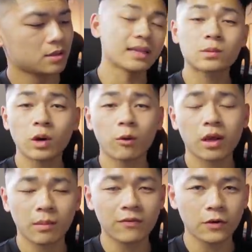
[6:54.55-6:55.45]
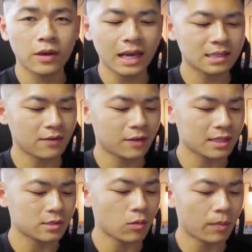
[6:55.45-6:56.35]
And this is what I recommend for you guys if you
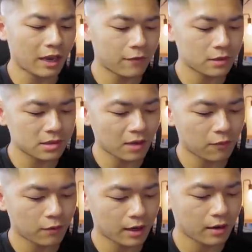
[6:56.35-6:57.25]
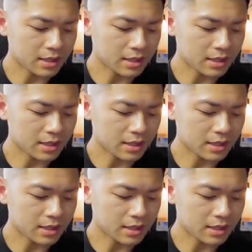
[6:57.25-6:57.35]
guys don't pay for the software.